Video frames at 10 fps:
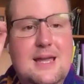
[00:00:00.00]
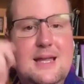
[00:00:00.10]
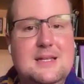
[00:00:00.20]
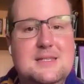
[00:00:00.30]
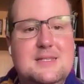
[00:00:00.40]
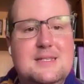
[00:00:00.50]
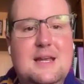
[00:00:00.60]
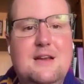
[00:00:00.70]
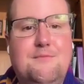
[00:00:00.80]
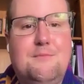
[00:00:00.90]
It is a
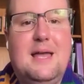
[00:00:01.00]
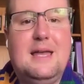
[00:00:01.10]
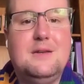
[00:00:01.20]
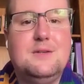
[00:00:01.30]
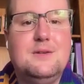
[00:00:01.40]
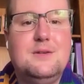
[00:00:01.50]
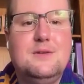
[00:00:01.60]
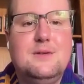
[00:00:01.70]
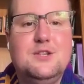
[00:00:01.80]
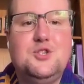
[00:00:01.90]
state of mind,
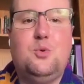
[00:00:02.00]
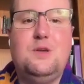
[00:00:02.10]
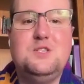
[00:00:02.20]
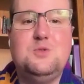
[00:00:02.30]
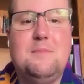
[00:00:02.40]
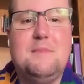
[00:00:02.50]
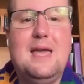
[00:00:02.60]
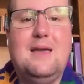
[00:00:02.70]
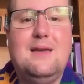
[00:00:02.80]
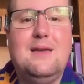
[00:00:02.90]
a choice we
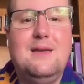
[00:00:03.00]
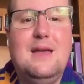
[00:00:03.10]
make,